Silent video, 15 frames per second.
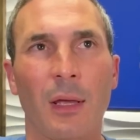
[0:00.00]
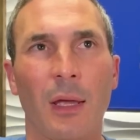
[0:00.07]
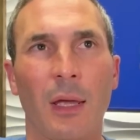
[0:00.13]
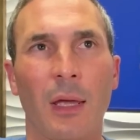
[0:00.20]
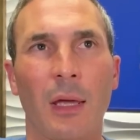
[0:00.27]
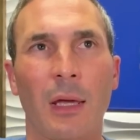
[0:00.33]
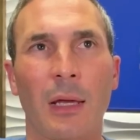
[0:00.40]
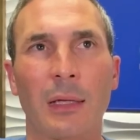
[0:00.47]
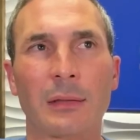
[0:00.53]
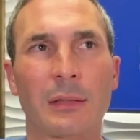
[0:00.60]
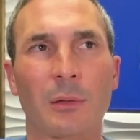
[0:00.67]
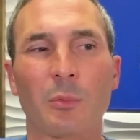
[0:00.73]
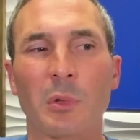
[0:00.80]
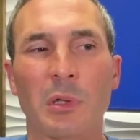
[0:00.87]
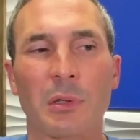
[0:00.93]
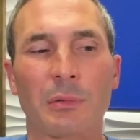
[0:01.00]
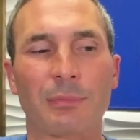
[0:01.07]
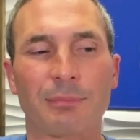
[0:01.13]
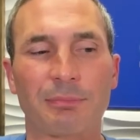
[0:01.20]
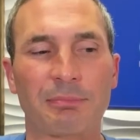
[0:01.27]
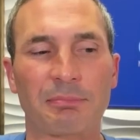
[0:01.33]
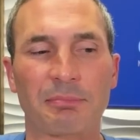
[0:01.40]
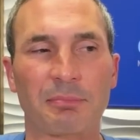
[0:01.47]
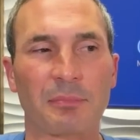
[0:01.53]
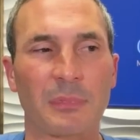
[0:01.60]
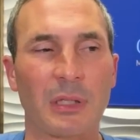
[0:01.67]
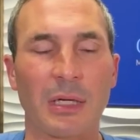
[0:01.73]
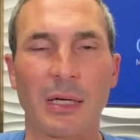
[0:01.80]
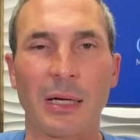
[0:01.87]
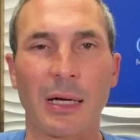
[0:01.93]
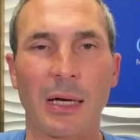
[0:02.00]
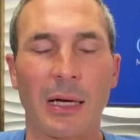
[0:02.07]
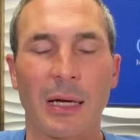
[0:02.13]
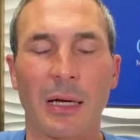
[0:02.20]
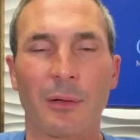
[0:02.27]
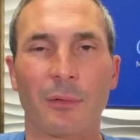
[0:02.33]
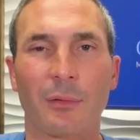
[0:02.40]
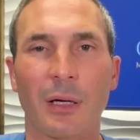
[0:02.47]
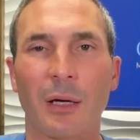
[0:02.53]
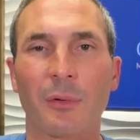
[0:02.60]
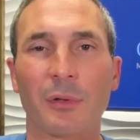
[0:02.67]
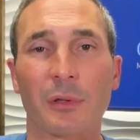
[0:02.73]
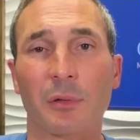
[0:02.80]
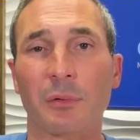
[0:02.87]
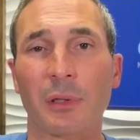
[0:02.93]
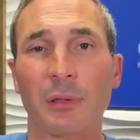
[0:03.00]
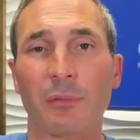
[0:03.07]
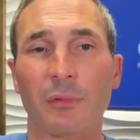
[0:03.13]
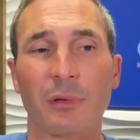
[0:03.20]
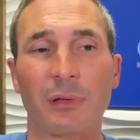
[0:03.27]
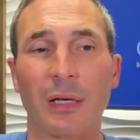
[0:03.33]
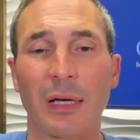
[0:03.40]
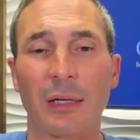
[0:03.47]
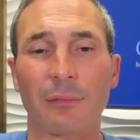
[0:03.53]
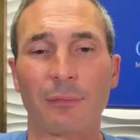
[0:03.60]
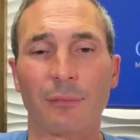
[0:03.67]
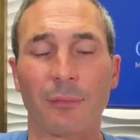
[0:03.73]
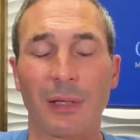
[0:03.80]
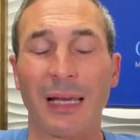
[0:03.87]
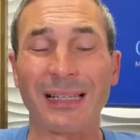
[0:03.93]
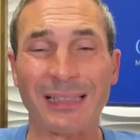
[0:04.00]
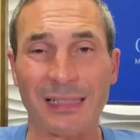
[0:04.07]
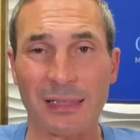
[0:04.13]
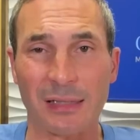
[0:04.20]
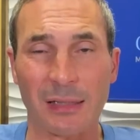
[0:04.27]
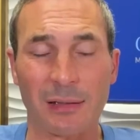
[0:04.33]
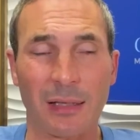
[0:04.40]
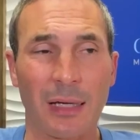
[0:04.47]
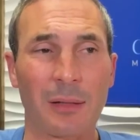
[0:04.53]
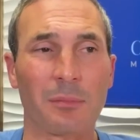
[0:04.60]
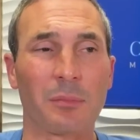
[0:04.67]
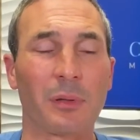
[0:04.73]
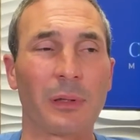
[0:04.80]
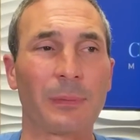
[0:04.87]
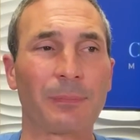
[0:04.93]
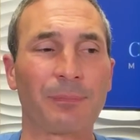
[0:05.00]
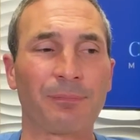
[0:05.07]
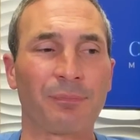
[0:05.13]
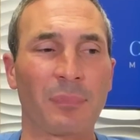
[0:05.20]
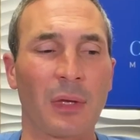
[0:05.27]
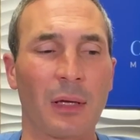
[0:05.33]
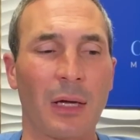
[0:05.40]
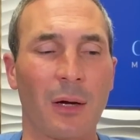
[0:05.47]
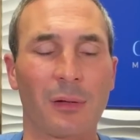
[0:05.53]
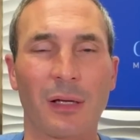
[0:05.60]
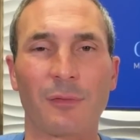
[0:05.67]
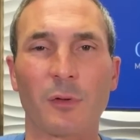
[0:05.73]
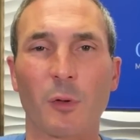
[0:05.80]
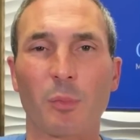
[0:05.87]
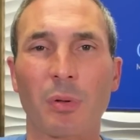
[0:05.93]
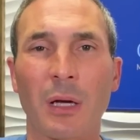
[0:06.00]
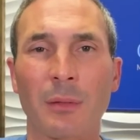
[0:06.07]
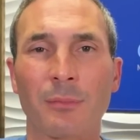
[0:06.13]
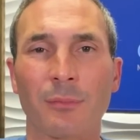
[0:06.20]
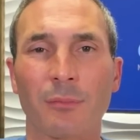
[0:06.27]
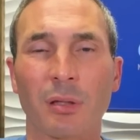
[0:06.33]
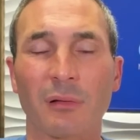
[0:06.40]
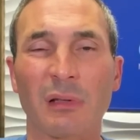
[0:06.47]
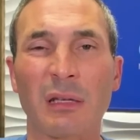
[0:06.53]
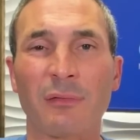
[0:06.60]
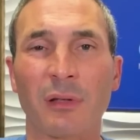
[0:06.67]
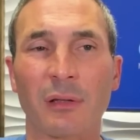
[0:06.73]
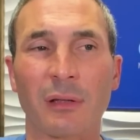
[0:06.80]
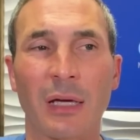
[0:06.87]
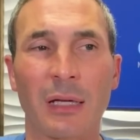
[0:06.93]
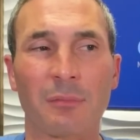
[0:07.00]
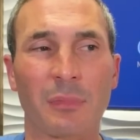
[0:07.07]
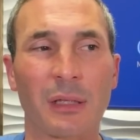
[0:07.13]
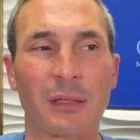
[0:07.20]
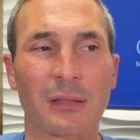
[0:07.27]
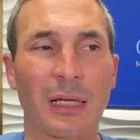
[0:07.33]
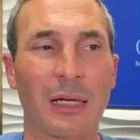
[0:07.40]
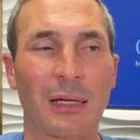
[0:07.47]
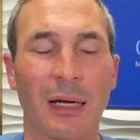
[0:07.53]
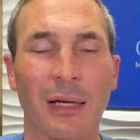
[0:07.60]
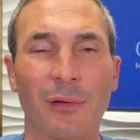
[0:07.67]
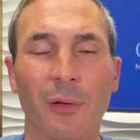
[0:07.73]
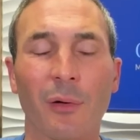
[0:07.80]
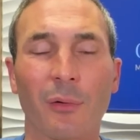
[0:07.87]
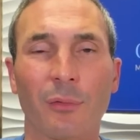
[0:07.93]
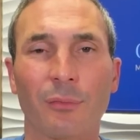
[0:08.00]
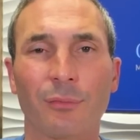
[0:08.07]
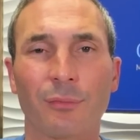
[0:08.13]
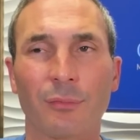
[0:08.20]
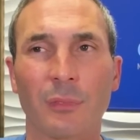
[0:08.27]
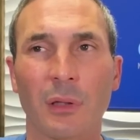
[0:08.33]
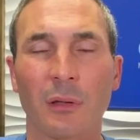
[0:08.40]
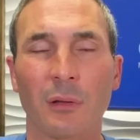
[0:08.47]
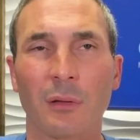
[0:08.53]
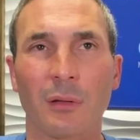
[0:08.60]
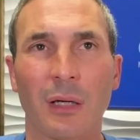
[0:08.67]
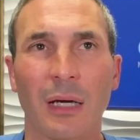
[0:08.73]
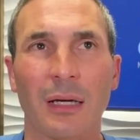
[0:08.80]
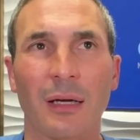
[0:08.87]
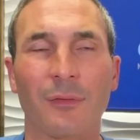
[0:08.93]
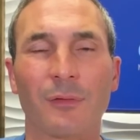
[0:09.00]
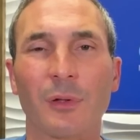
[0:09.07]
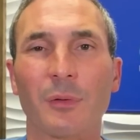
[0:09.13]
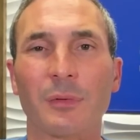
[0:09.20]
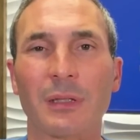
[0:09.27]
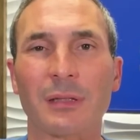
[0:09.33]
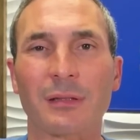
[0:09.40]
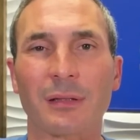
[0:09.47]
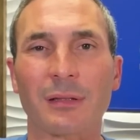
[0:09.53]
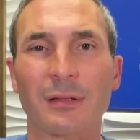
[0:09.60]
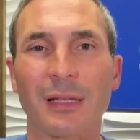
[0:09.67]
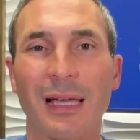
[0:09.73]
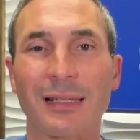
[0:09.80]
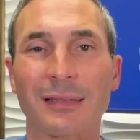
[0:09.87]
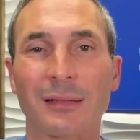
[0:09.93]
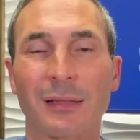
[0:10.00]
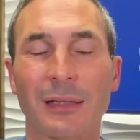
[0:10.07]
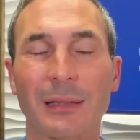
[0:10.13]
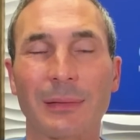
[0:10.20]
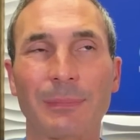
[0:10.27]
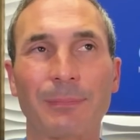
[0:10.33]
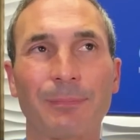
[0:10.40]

And I said, Well, yeah, I, I would agree with that. I mean, I didn't see that, but I would have no problem believing that because I, I know I've known this since last night.